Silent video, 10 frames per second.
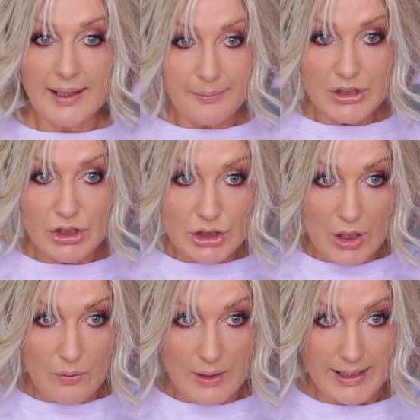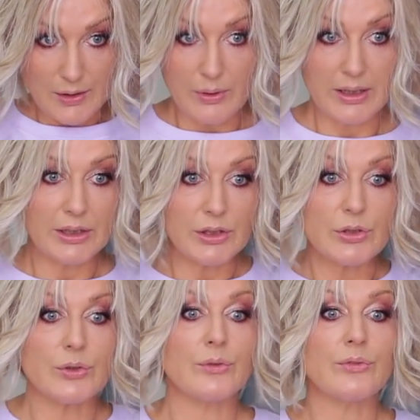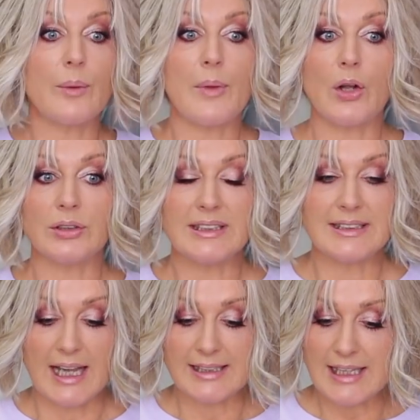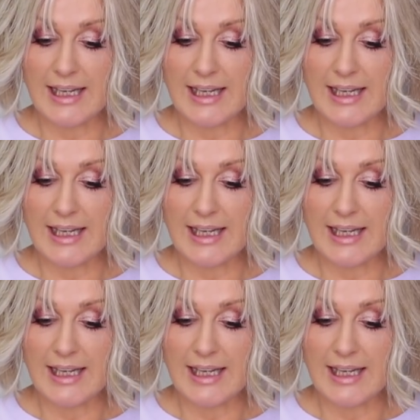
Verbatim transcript: Let me show her quickly to you from all the sides.